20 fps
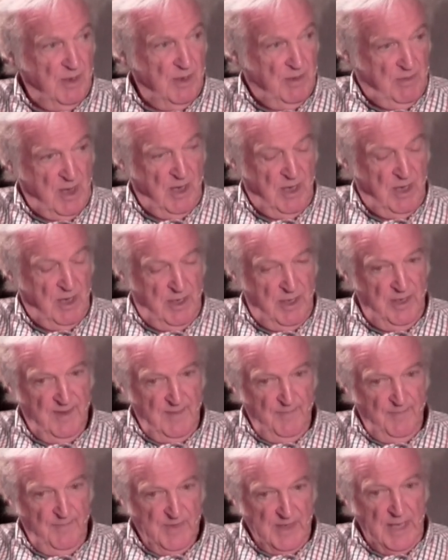I
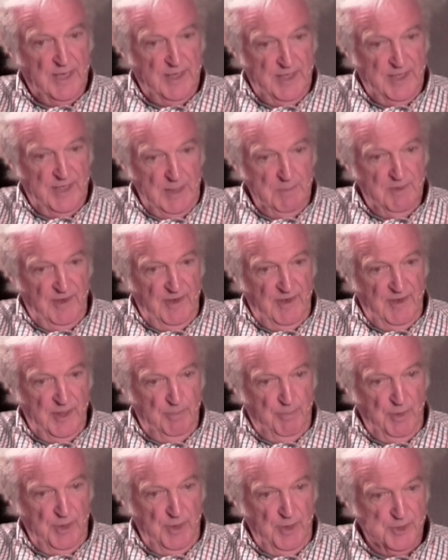and a number of other
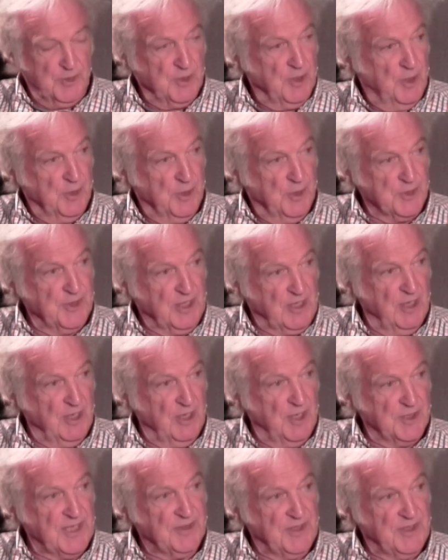boys and girls in the
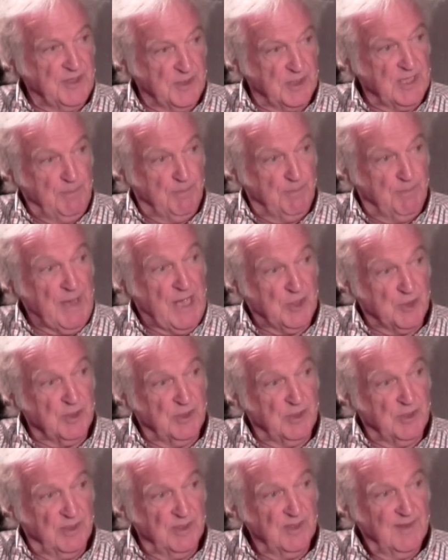class had this deep
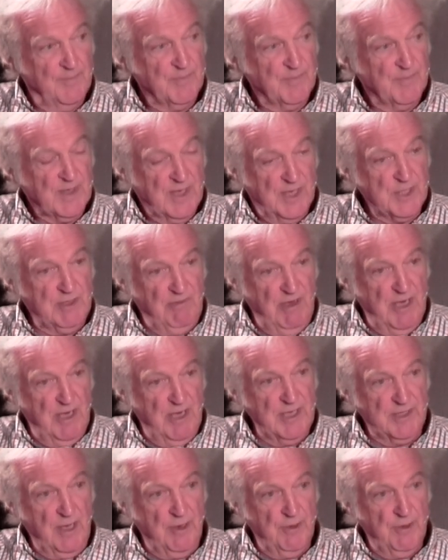passion, and she really
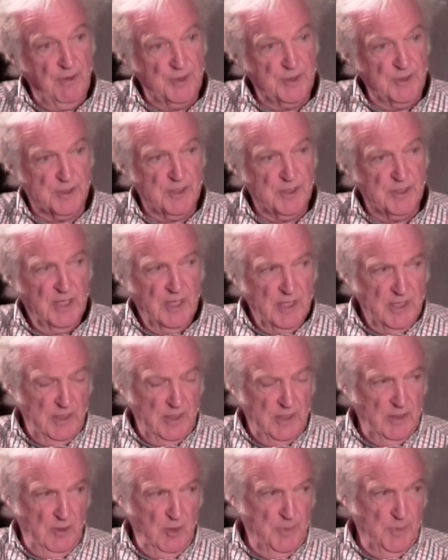encouraged us.
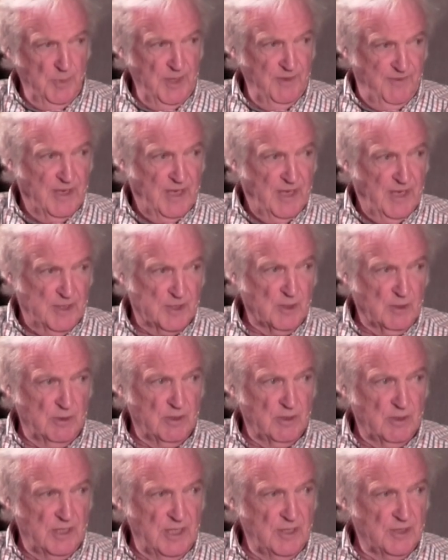Nobody forgets a
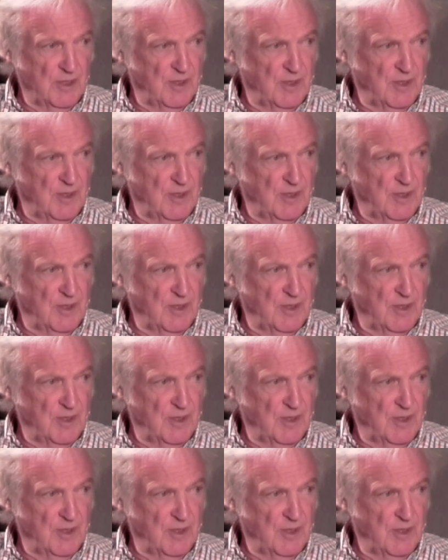good teacher. I've